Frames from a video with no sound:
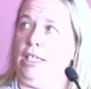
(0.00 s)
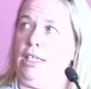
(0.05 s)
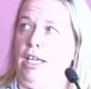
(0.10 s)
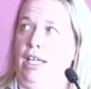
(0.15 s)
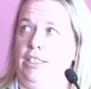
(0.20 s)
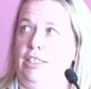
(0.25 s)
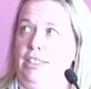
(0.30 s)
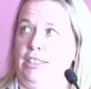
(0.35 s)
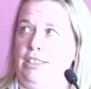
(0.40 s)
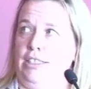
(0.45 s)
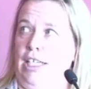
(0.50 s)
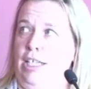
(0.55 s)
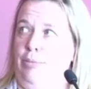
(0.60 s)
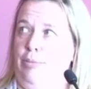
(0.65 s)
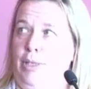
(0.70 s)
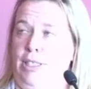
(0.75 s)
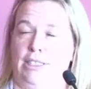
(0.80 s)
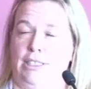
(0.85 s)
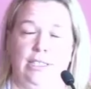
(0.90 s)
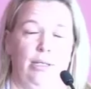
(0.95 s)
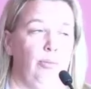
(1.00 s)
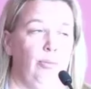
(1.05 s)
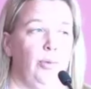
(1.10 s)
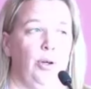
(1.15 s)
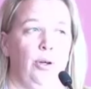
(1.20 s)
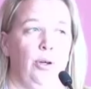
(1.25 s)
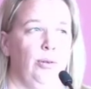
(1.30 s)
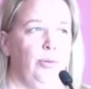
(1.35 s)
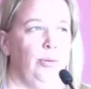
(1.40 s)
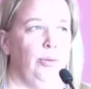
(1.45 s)
And just keep it
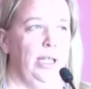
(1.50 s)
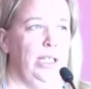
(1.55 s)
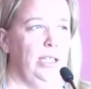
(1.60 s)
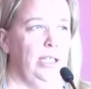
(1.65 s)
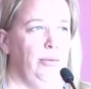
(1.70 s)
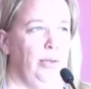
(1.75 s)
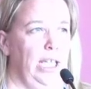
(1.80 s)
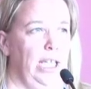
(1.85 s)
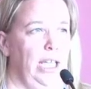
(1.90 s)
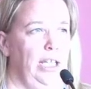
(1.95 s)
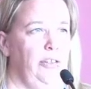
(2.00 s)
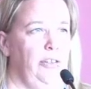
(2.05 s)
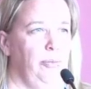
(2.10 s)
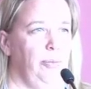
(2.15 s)
simple. We had